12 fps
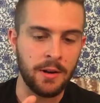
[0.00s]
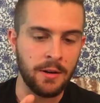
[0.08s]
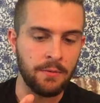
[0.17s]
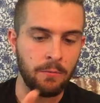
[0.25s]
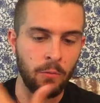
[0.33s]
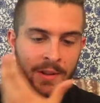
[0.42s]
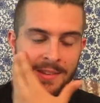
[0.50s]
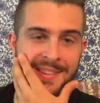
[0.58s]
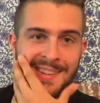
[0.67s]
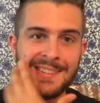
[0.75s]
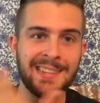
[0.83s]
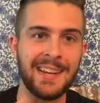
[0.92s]
of
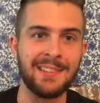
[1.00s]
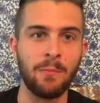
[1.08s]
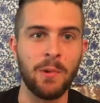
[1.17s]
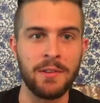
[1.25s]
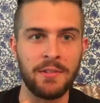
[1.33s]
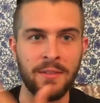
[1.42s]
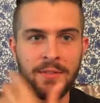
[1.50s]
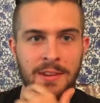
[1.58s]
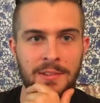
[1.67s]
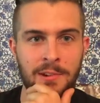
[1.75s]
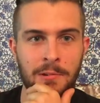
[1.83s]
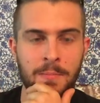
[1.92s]
168 to
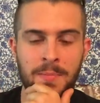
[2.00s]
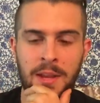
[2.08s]
172,